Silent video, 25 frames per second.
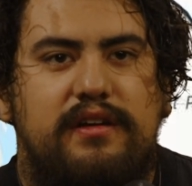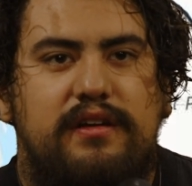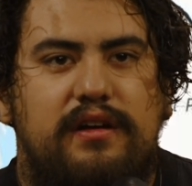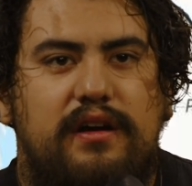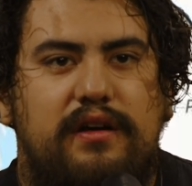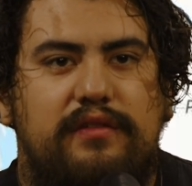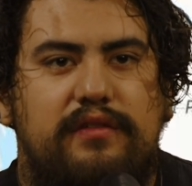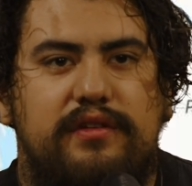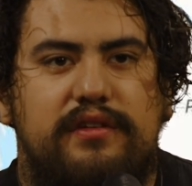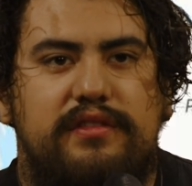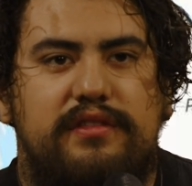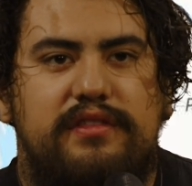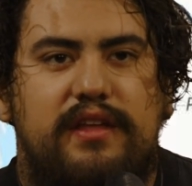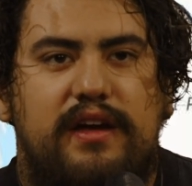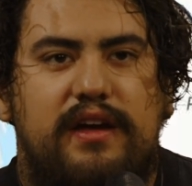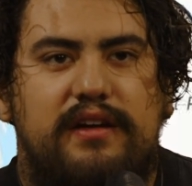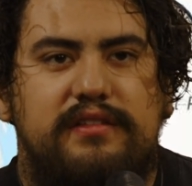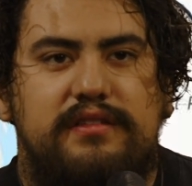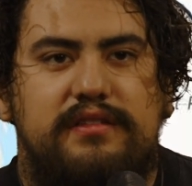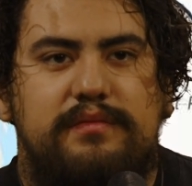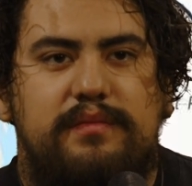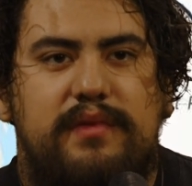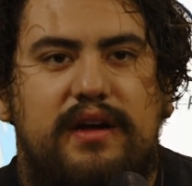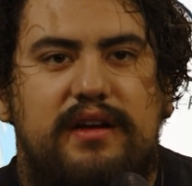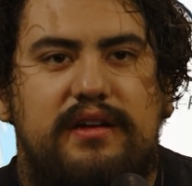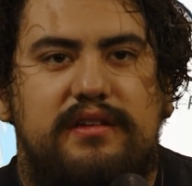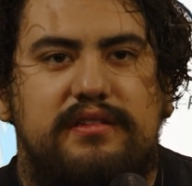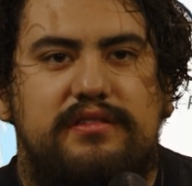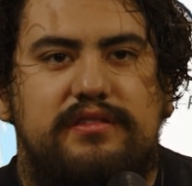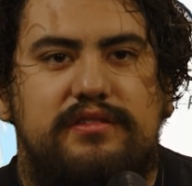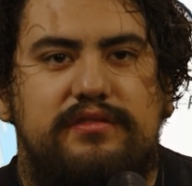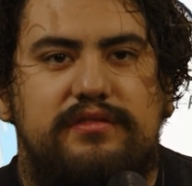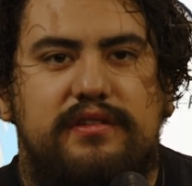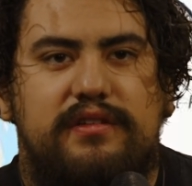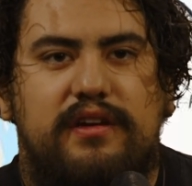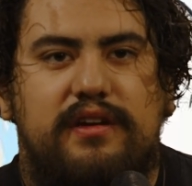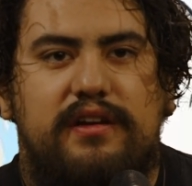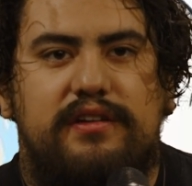over 1,000 miles
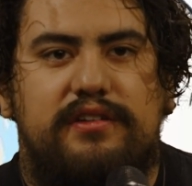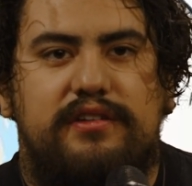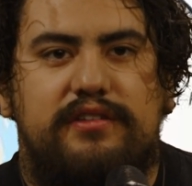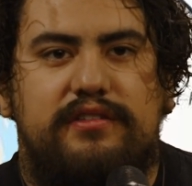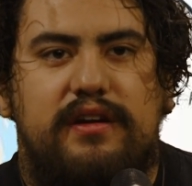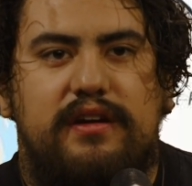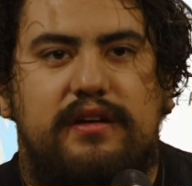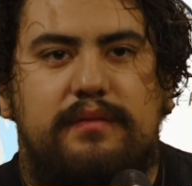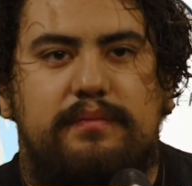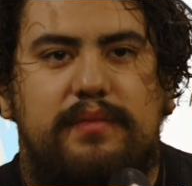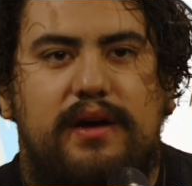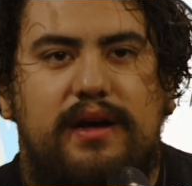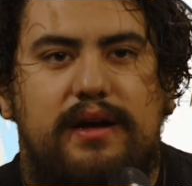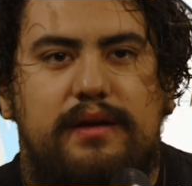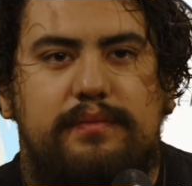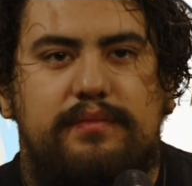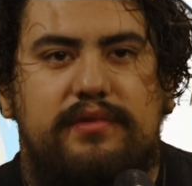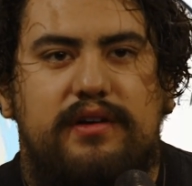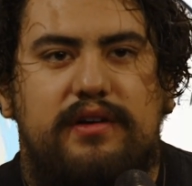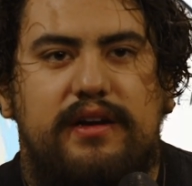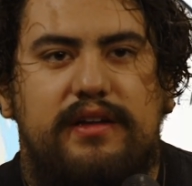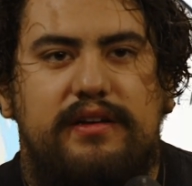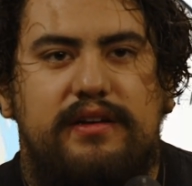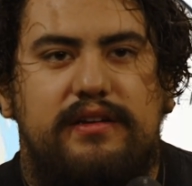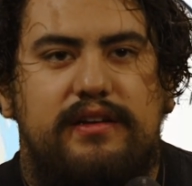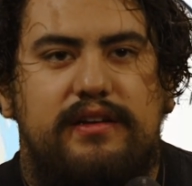through an underground pipeline,